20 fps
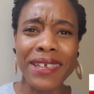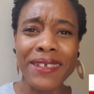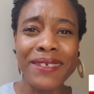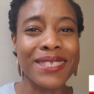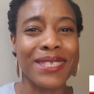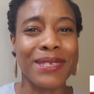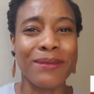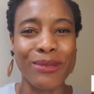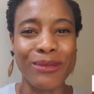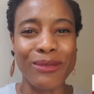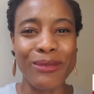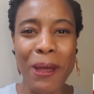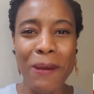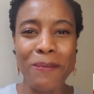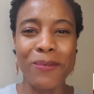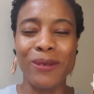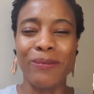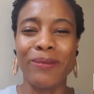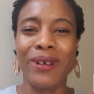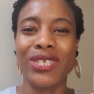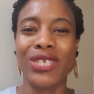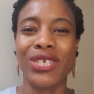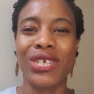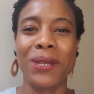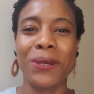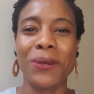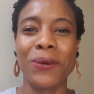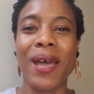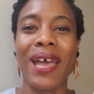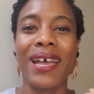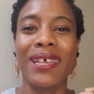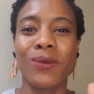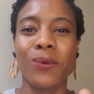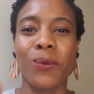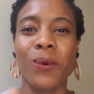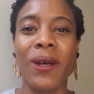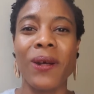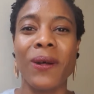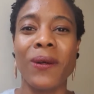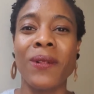Subscribe to my channel as
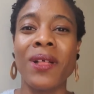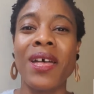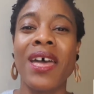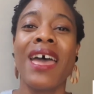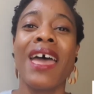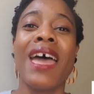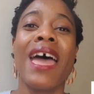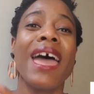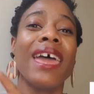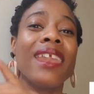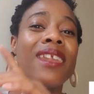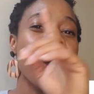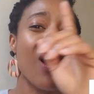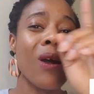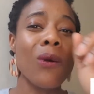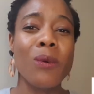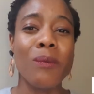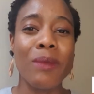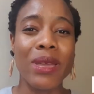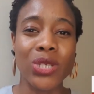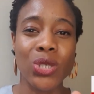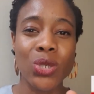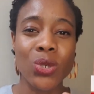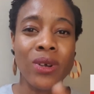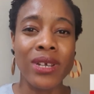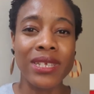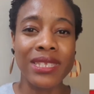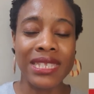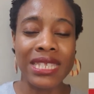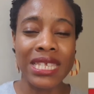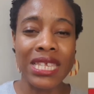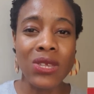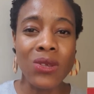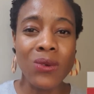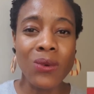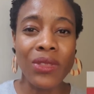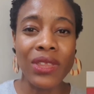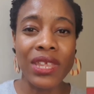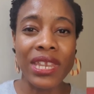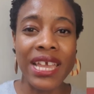well, and I will make sure I see you
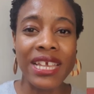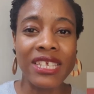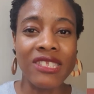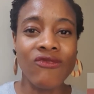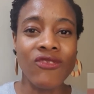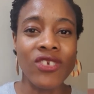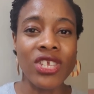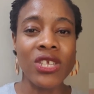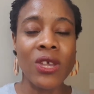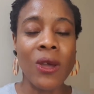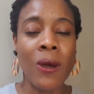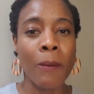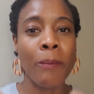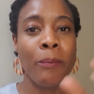on the next video.